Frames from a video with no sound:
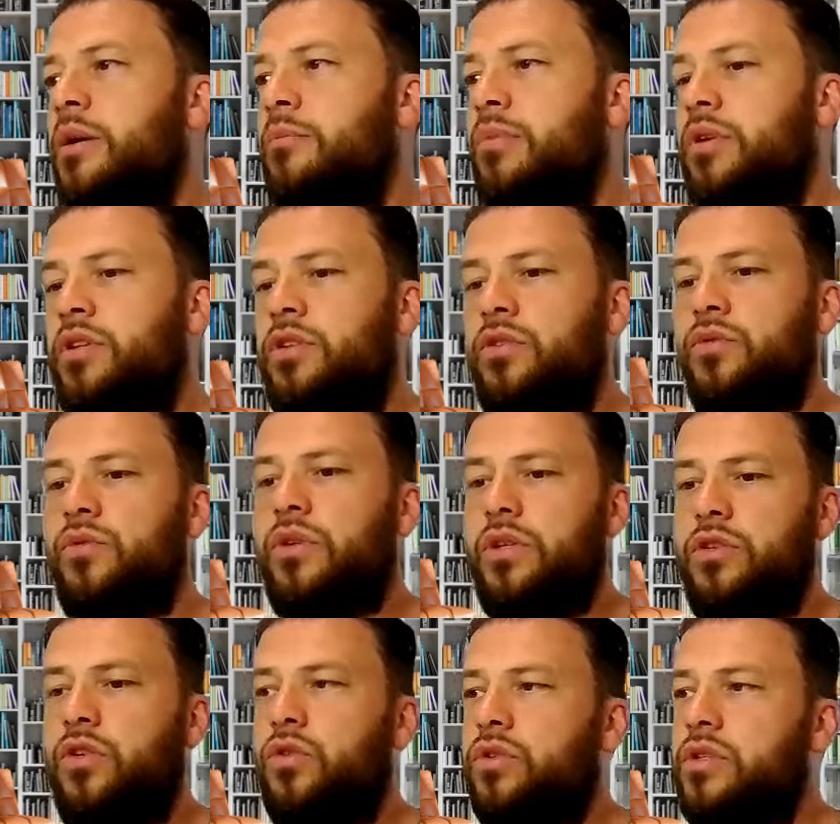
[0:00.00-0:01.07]
but you will
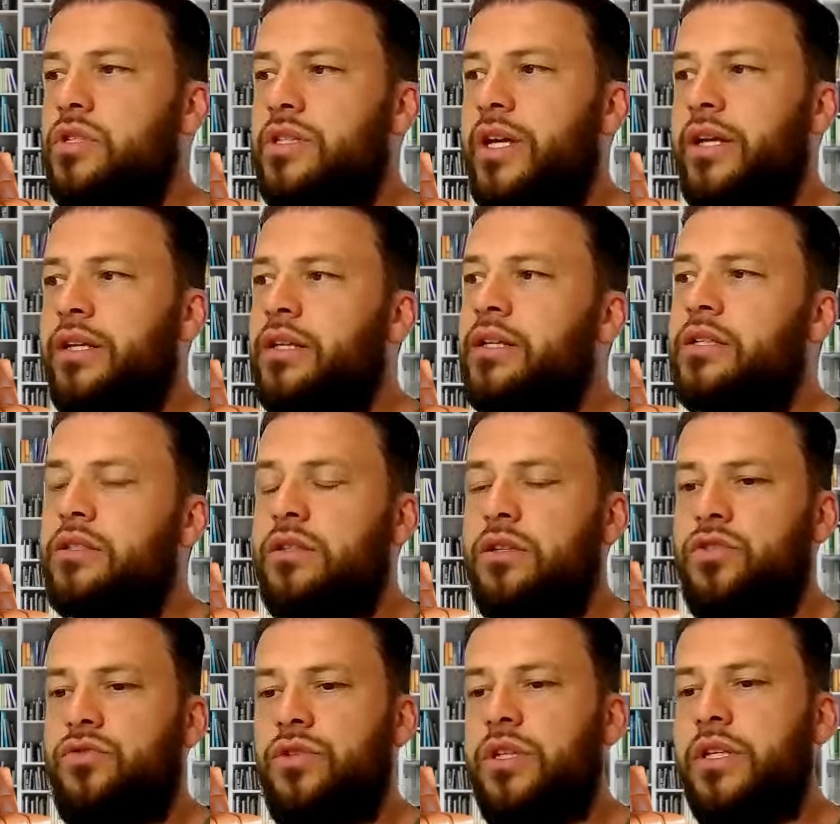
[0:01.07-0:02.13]
notice that he's
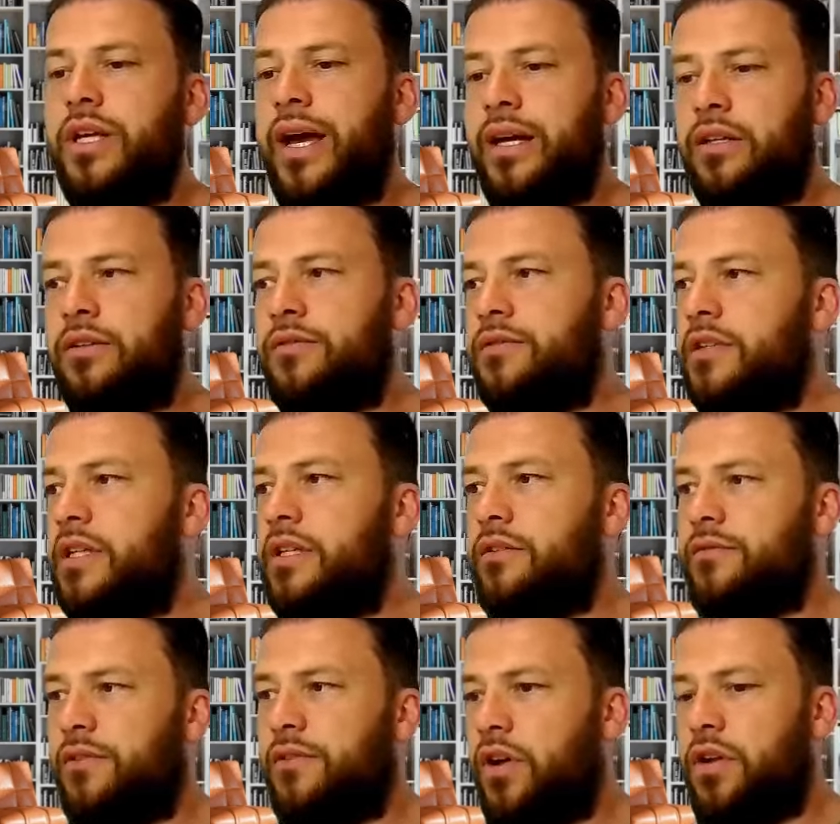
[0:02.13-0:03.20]
not really actively
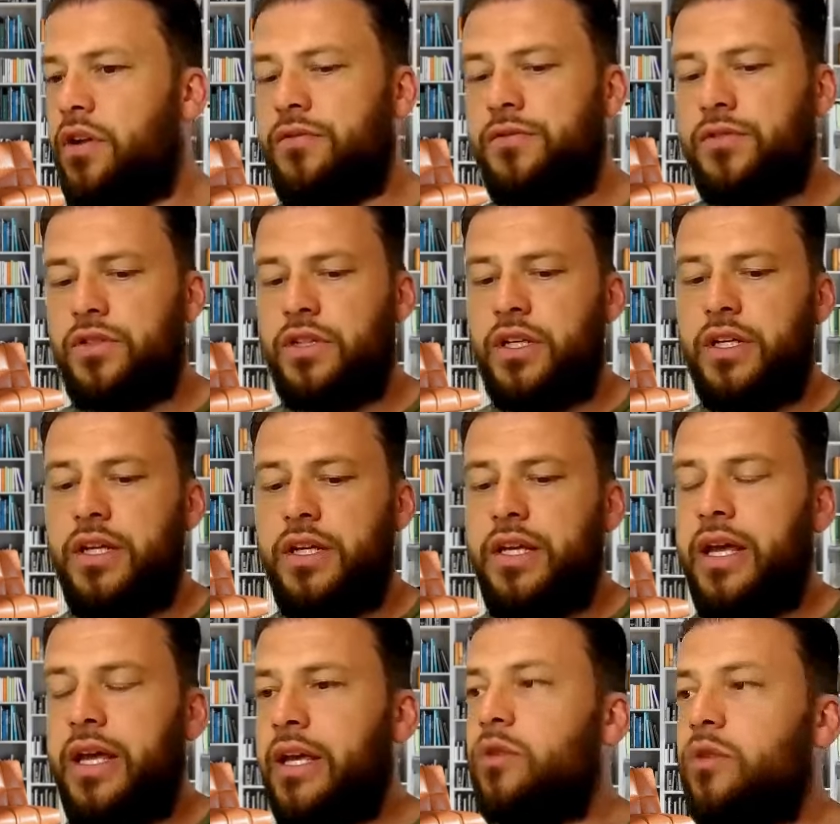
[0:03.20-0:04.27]
involved
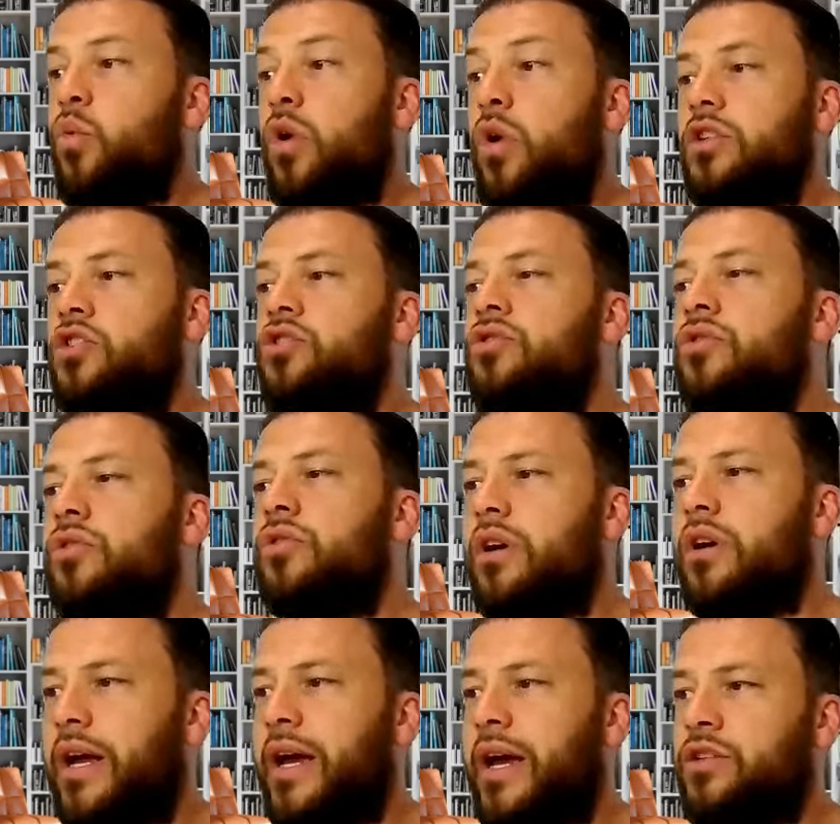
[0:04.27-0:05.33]
in what you
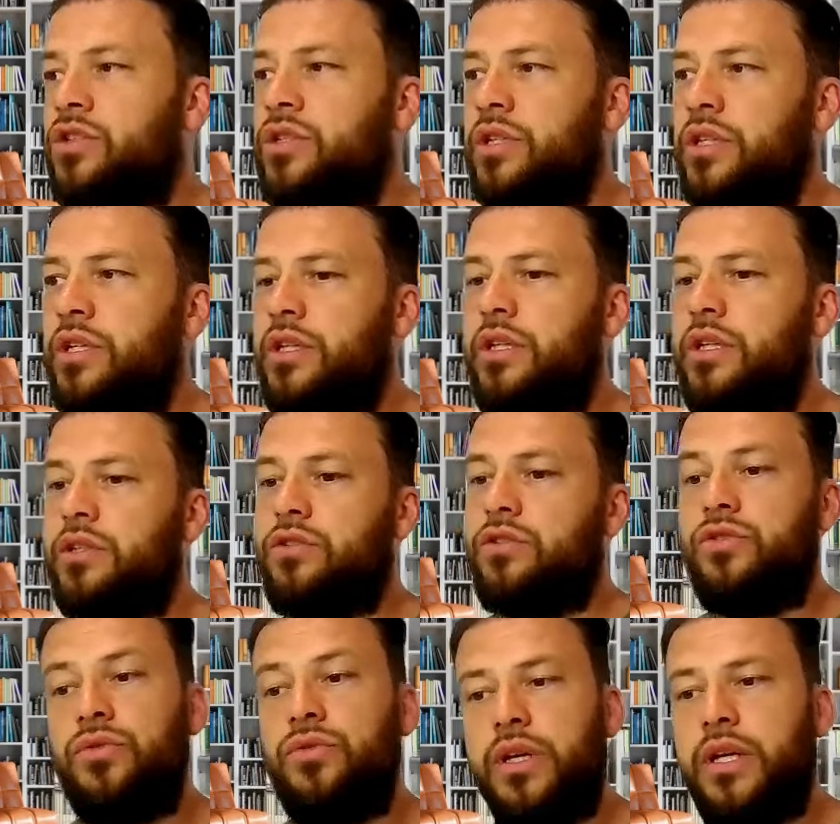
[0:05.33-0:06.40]
are actually
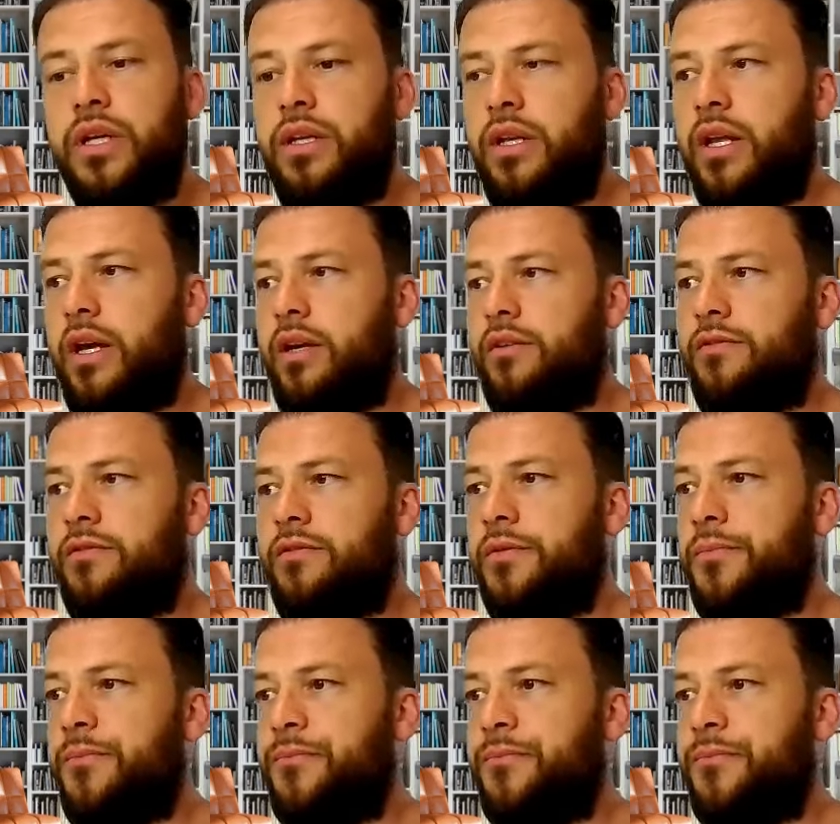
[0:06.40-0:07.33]
doing in life.